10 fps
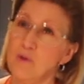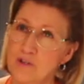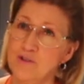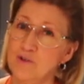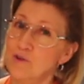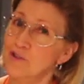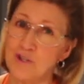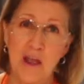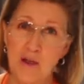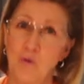When you do this,
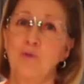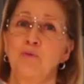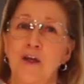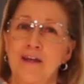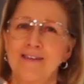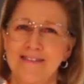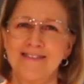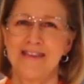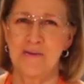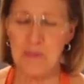your cake won't break.
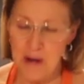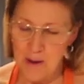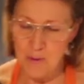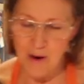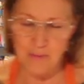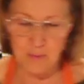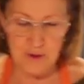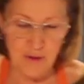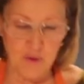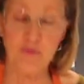But I
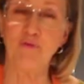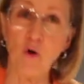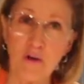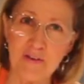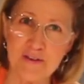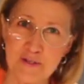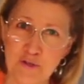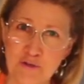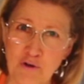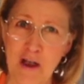probably threw 4 of these in
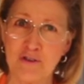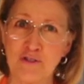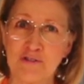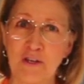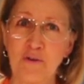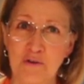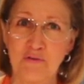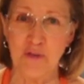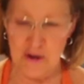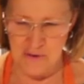the trash because I couldn't
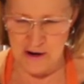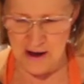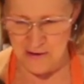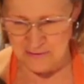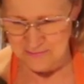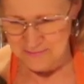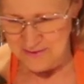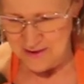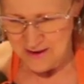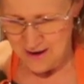figure it out.
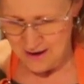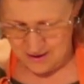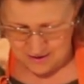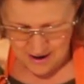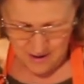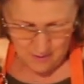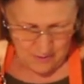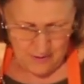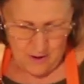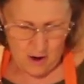Now,
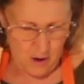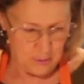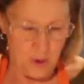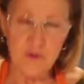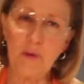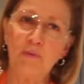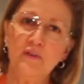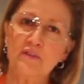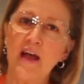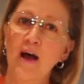all rolled up in
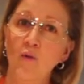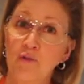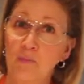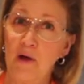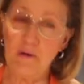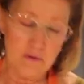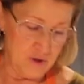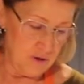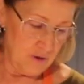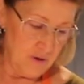the towel with the powdered
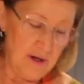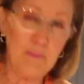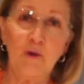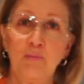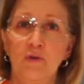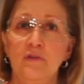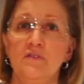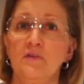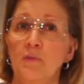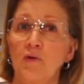sugar, and I'm going to put
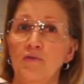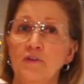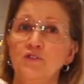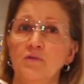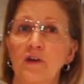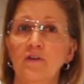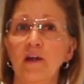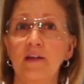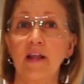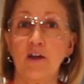this in my refrigerator
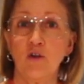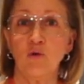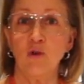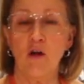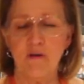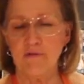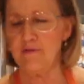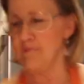and let it cool off.